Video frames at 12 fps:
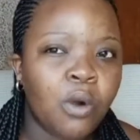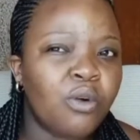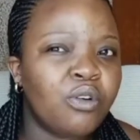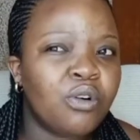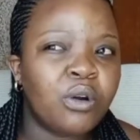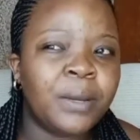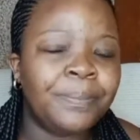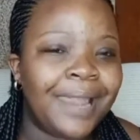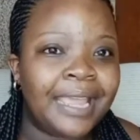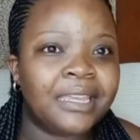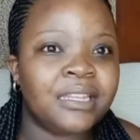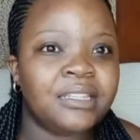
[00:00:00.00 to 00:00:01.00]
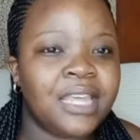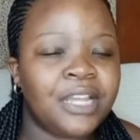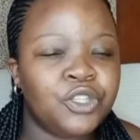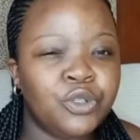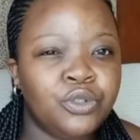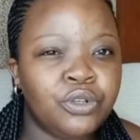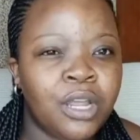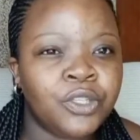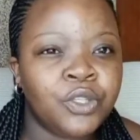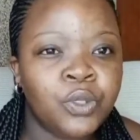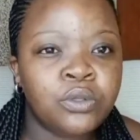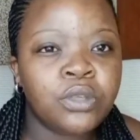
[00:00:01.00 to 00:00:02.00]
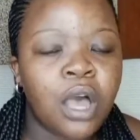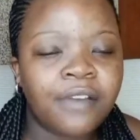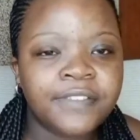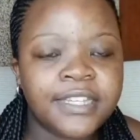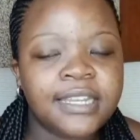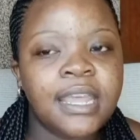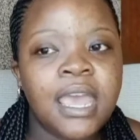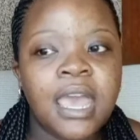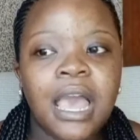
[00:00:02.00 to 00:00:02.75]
or a blanket that you do not use often,